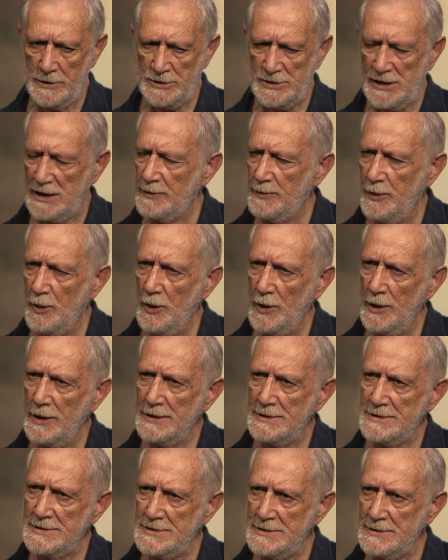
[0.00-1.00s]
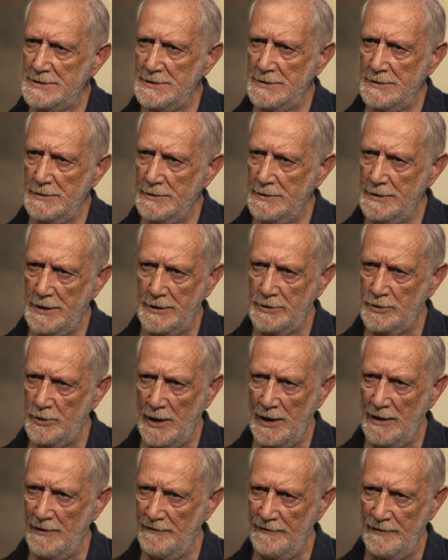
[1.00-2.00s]
checkpoints that
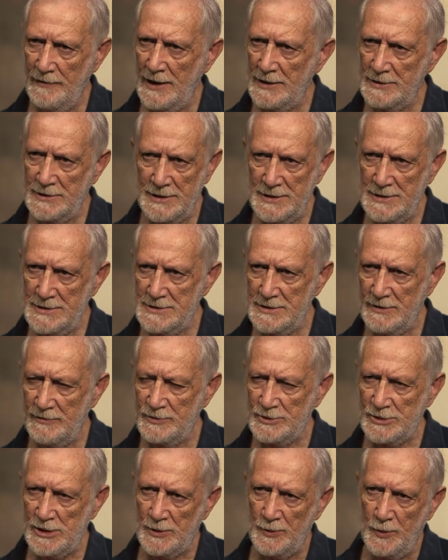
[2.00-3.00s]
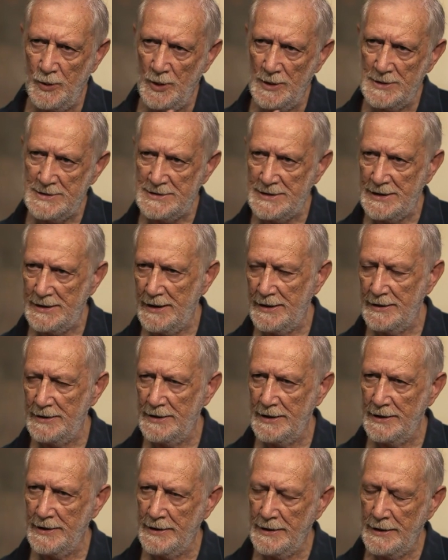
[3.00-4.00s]
we have, hundreds of checkpoints here
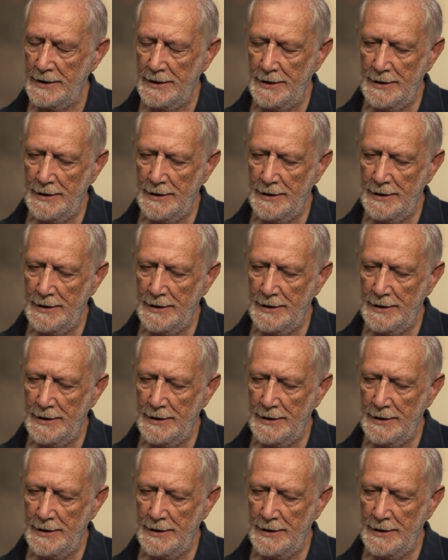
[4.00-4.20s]
and there,